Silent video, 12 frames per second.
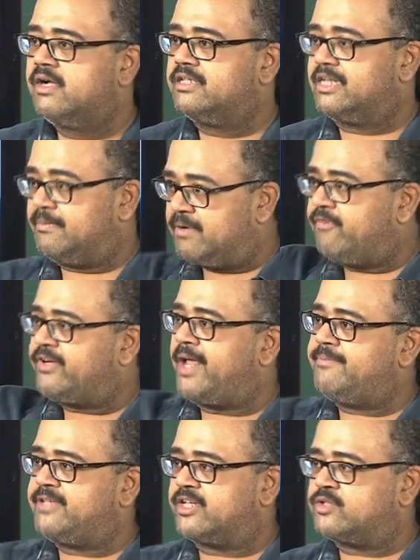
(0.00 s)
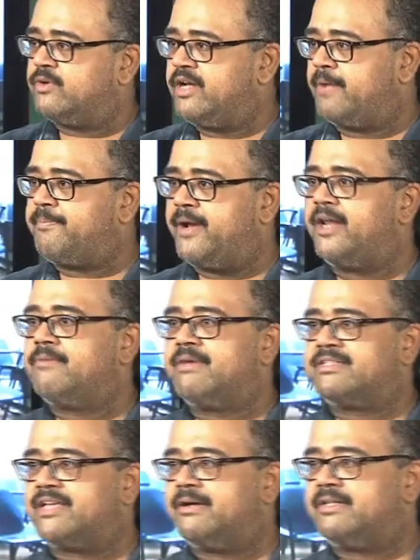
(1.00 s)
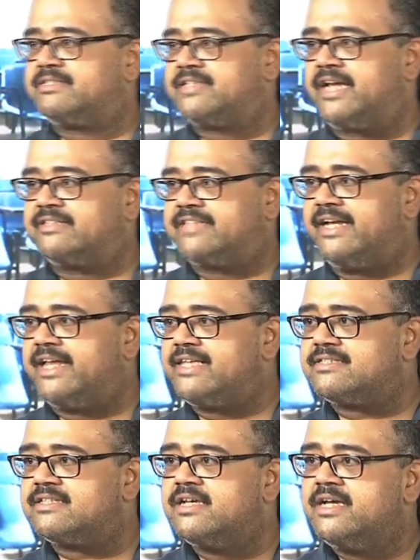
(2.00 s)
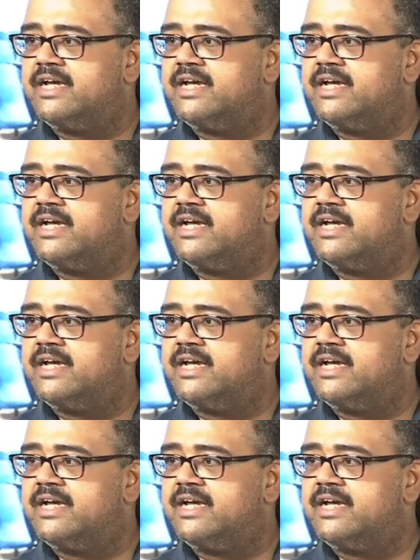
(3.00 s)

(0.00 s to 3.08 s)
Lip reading: the number of times x1 appeared in my set S